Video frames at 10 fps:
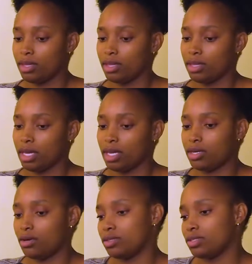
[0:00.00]
they
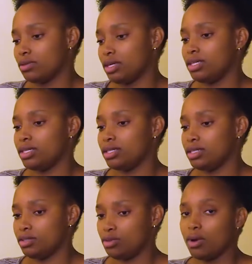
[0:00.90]
don't really
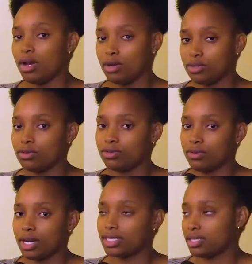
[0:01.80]
do a lot of
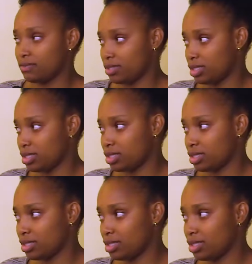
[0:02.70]
activities.
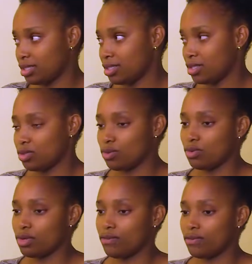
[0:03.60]

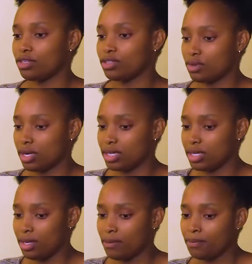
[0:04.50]
So
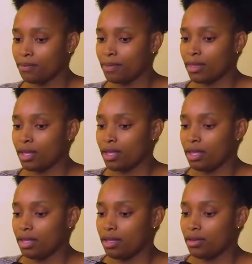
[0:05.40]
eventually,
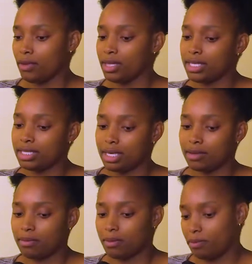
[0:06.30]
when they take
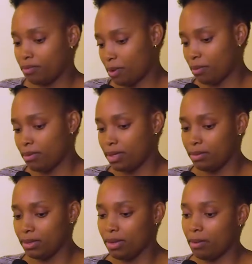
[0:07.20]
probably
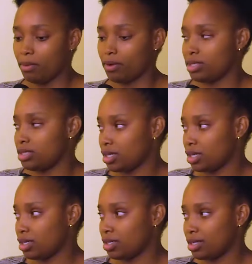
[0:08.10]
maybe a boiled
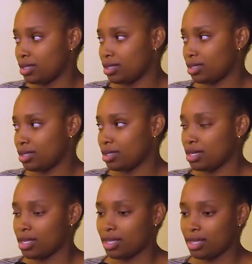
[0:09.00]
egg,
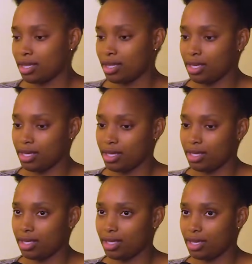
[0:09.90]

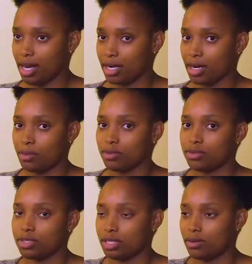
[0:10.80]
they are able to
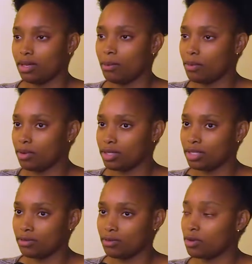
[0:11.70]
stay with that boiled egg for